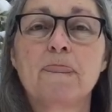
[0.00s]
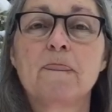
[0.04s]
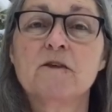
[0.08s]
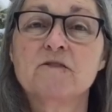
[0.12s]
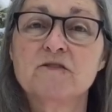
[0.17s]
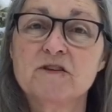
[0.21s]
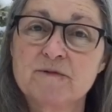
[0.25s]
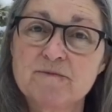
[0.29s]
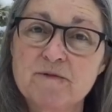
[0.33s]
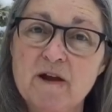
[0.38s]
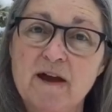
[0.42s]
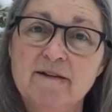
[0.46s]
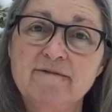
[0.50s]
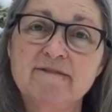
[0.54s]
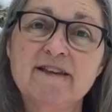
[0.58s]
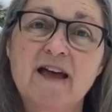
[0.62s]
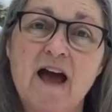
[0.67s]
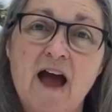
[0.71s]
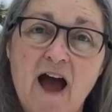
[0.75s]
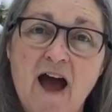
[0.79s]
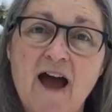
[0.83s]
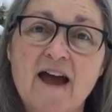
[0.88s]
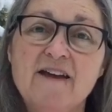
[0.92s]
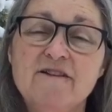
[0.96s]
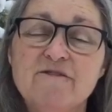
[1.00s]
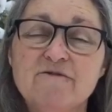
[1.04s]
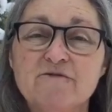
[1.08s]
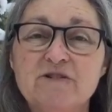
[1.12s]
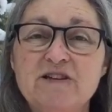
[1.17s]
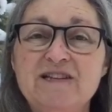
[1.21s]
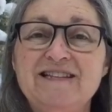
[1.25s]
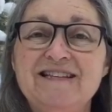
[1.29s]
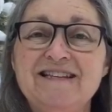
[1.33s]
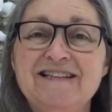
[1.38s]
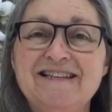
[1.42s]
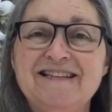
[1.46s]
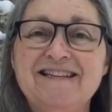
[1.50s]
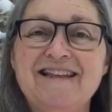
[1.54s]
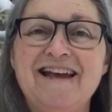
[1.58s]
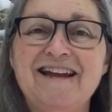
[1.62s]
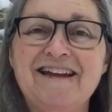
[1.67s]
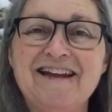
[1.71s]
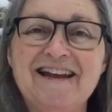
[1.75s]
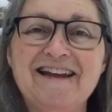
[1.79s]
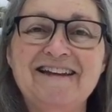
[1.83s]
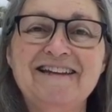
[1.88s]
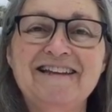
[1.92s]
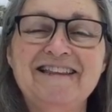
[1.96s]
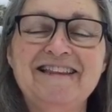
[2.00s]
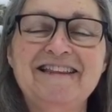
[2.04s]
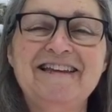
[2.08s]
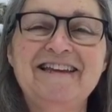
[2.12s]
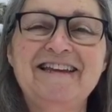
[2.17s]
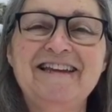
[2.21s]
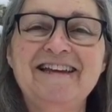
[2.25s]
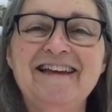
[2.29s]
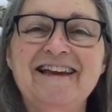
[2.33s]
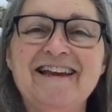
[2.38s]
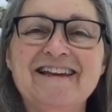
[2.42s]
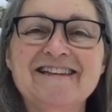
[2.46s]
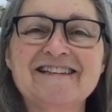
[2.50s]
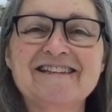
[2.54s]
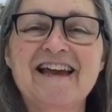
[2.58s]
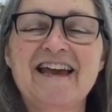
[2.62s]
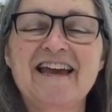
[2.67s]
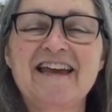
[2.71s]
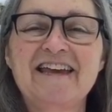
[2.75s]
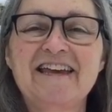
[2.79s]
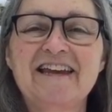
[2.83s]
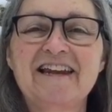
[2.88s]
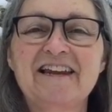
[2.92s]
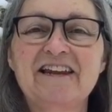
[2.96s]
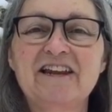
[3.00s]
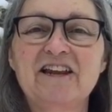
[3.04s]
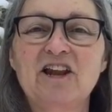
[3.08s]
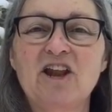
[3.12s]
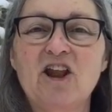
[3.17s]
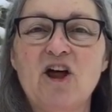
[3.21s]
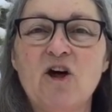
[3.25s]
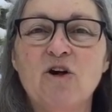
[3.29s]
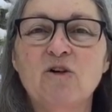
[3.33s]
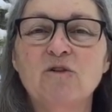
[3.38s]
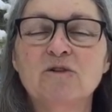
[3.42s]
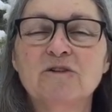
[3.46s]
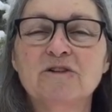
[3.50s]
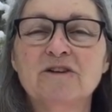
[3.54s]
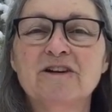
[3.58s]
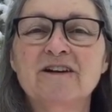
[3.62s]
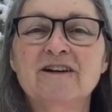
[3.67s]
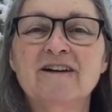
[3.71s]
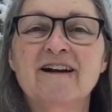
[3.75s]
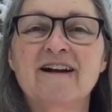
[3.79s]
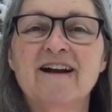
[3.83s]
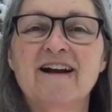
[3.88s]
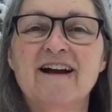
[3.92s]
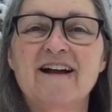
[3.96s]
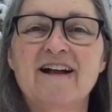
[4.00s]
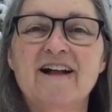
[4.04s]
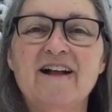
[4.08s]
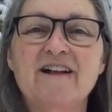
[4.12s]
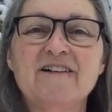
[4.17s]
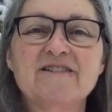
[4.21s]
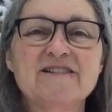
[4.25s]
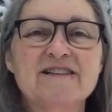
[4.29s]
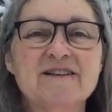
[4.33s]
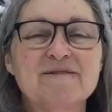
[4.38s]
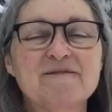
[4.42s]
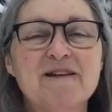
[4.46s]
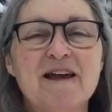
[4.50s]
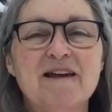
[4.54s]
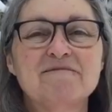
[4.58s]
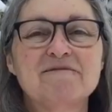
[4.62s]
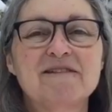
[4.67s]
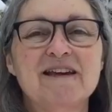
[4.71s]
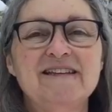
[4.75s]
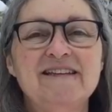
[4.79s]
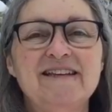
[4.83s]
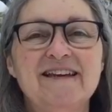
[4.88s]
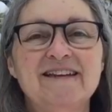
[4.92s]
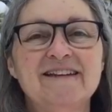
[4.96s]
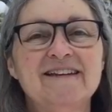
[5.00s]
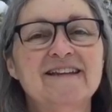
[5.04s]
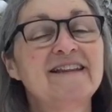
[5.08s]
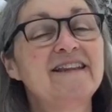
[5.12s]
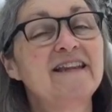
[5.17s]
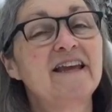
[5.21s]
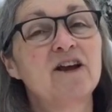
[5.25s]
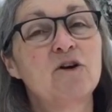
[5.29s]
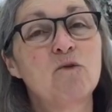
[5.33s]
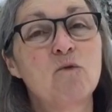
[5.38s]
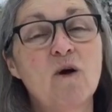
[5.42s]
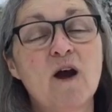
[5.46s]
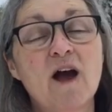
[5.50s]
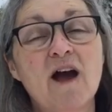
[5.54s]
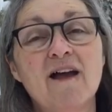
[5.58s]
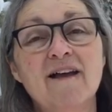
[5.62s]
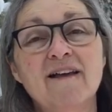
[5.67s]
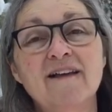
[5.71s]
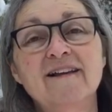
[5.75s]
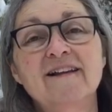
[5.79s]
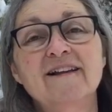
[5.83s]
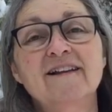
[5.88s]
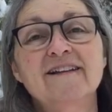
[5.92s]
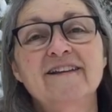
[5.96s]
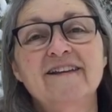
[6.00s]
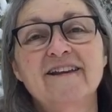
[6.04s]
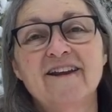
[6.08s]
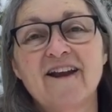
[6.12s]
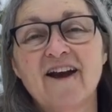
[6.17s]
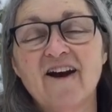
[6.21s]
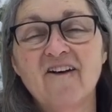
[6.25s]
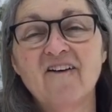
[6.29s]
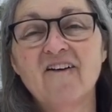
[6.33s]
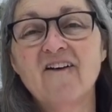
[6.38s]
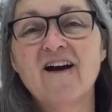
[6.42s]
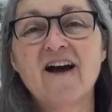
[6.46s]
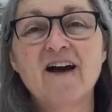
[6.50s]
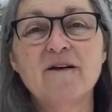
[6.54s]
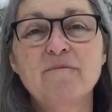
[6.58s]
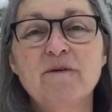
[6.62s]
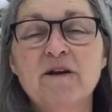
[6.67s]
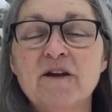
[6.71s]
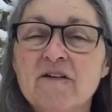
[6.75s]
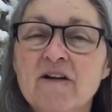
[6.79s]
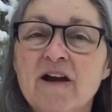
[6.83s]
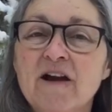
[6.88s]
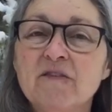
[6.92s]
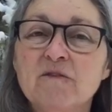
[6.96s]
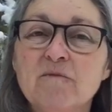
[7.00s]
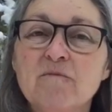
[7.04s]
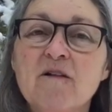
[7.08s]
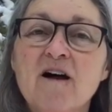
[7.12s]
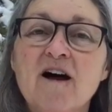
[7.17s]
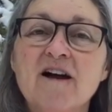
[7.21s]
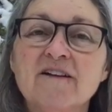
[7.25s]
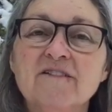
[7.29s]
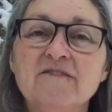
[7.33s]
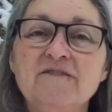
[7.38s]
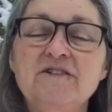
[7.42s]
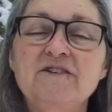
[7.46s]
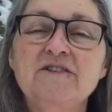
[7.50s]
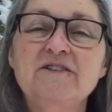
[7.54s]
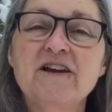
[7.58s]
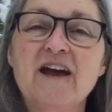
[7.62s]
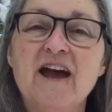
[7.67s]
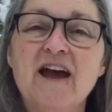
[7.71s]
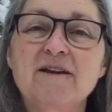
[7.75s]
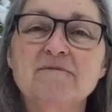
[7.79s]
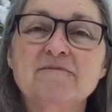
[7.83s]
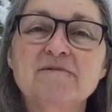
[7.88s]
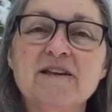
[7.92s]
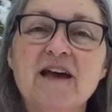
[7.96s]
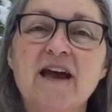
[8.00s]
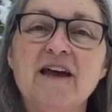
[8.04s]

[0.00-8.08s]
Sometimes I resist that kind of thing as I get a little older. Sometimes I tend to think, well, you know, I've been around the block a few times.